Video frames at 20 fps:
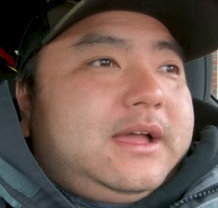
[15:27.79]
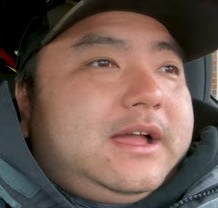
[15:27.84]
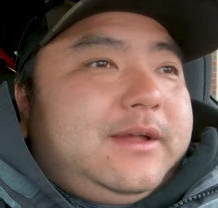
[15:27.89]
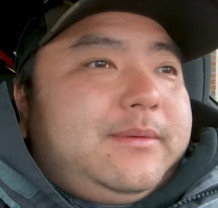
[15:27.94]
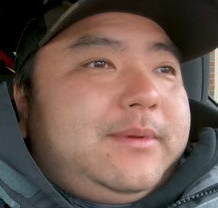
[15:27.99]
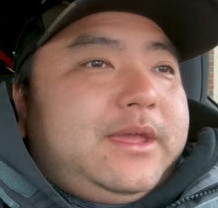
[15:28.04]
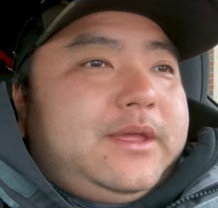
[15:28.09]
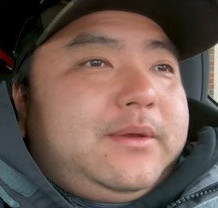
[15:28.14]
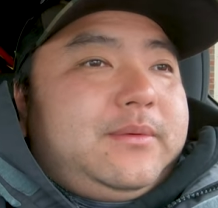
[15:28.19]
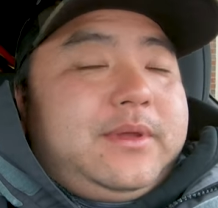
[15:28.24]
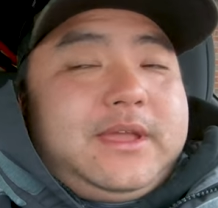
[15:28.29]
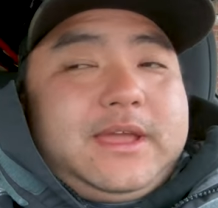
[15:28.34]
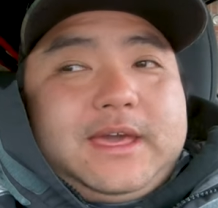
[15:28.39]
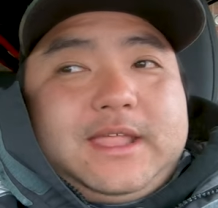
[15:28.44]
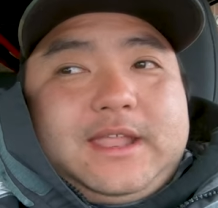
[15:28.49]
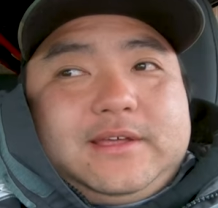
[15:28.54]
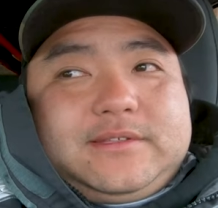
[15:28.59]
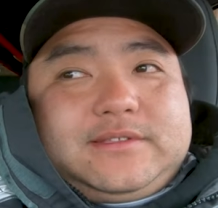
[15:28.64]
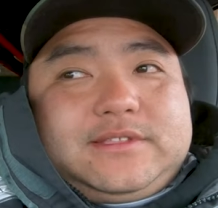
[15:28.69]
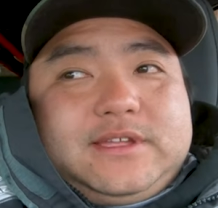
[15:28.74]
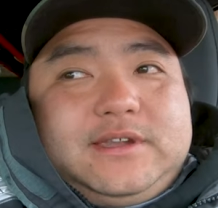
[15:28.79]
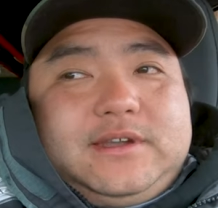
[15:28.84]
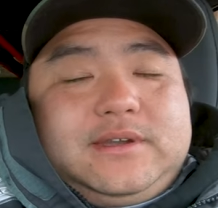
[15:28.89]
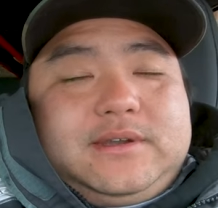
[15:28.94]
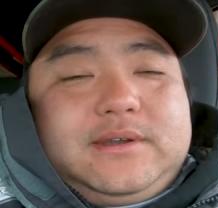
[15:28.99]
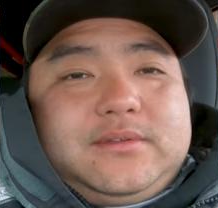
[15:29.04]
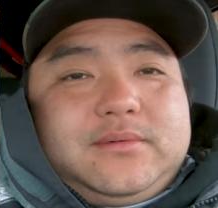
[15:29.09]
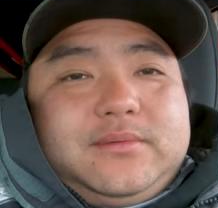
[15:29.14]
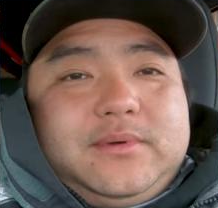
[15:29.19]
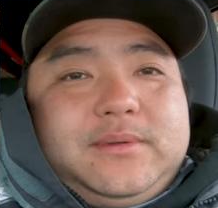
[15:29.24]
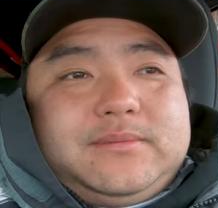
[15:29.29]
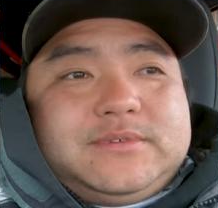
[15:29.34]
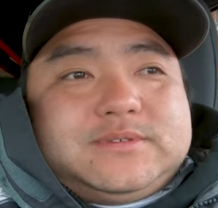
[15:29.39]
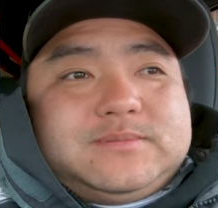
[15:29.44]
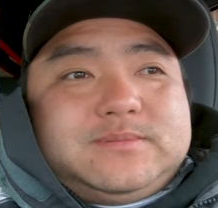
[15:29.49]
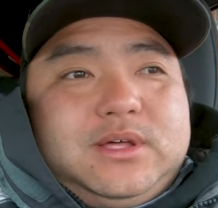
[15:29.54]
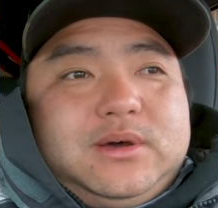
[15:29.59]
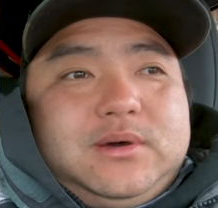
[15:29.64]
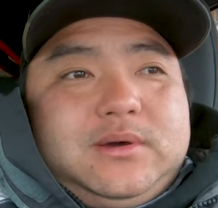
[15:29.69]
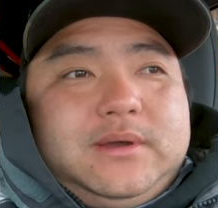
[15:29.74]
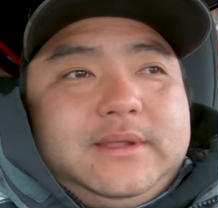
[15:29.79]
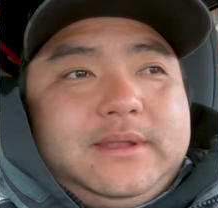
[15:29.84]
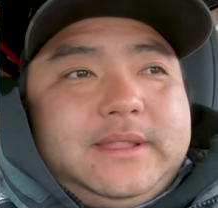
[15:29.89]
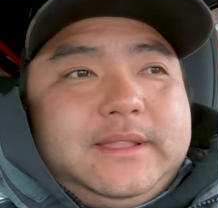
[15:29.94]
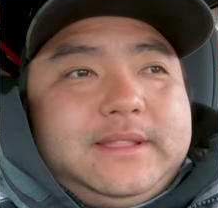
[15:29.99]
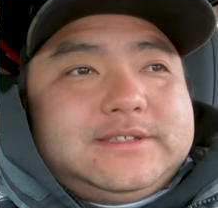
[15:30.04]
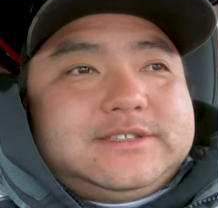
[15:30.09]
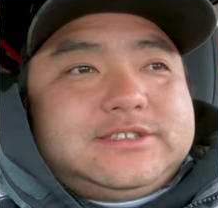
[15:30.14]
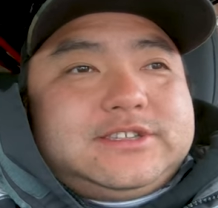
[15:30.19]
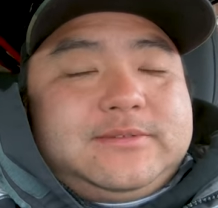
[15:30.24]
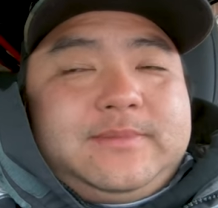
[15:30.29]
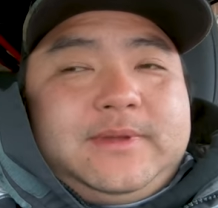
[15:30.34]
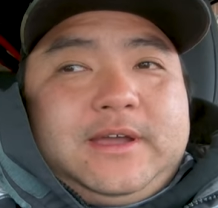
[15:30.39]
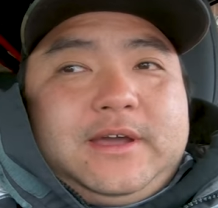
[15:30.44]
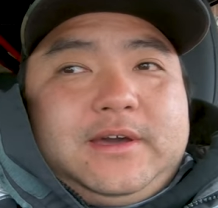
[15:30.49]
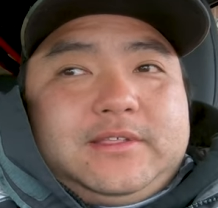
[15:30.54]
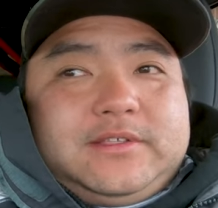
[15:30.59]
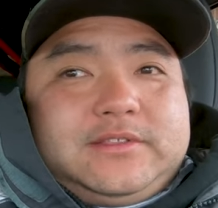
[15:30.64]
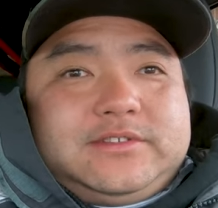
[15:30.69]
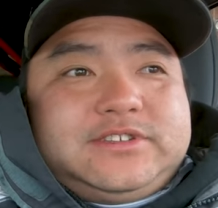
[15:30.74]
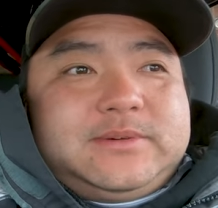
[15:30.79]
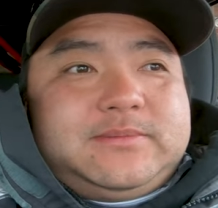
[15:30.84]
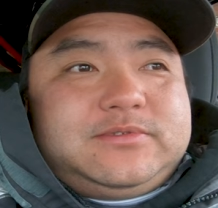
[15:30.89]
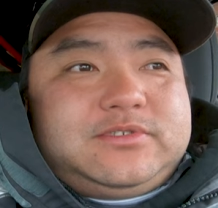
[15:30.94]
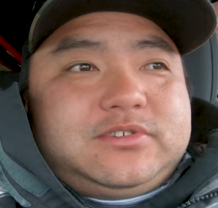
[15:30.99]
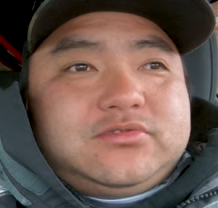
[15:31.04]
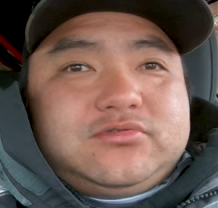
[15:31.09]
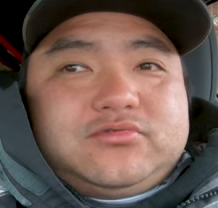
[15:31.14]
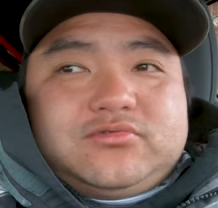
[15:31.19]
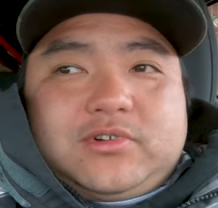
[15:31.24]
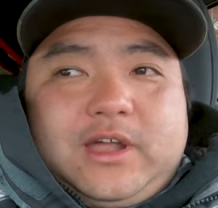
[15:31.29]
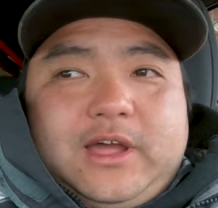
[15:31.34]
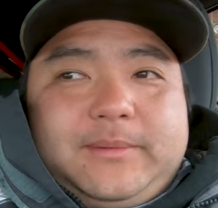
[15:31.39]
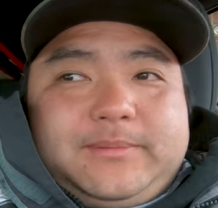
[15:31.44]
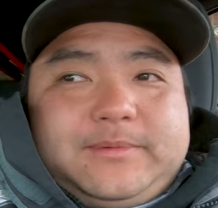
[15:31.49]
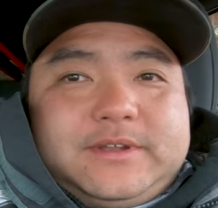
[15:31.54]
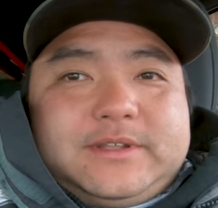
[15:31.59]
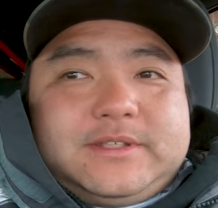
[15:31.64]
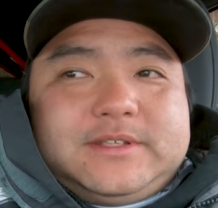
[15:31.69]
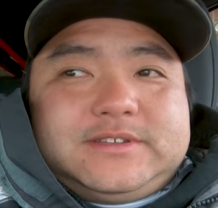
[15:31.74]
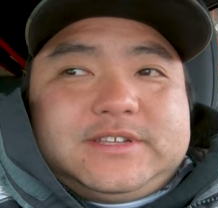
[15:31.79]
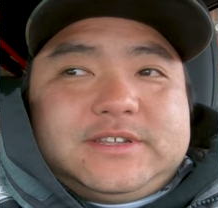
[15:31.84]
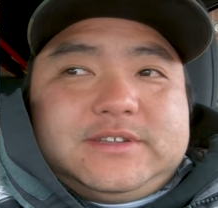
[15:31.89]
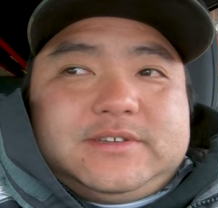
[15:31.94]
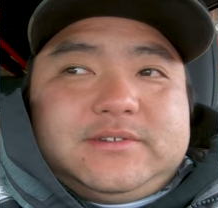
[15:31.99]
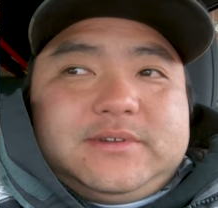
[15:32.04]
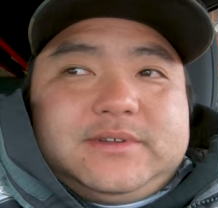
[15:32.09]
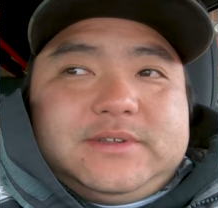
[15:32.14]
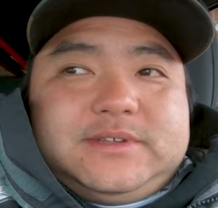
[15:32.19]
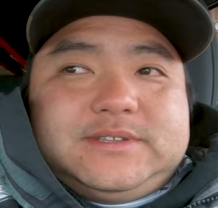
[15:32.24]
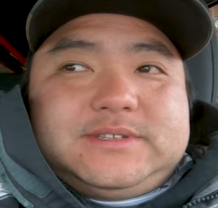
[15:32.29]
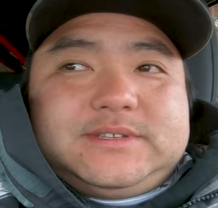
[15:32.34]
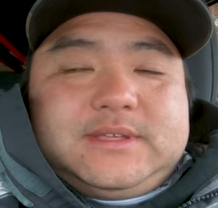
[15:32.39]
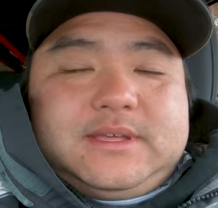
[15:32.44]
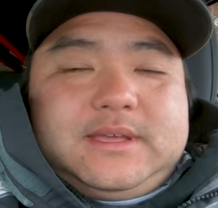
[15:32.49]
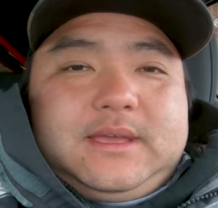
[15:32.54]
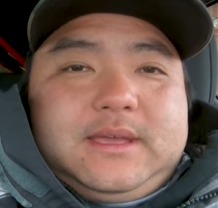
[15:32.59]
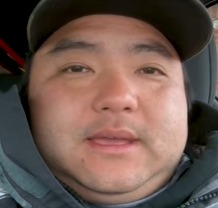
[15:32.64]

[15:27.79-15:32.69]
I mean, we got out there, the wind was blowing, and then somehow the temperature dropped another 10 degrees.